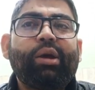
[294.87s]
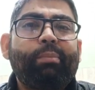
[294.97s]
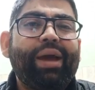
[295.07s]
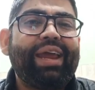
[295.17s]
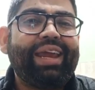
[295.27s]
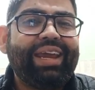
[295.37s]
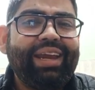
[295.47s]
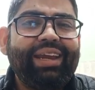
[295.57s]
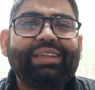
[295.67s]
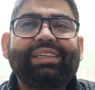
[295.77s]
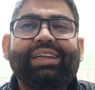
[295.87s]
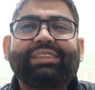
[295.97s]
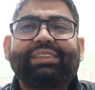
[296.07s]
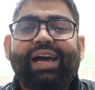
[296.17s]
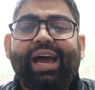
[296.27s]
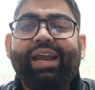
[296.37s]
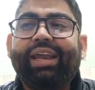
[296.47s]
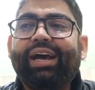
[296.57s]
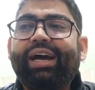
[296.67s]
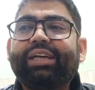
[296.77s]
by indigenous
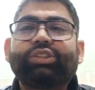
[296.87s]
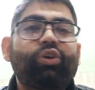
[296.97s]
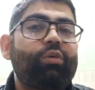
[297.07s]
ideas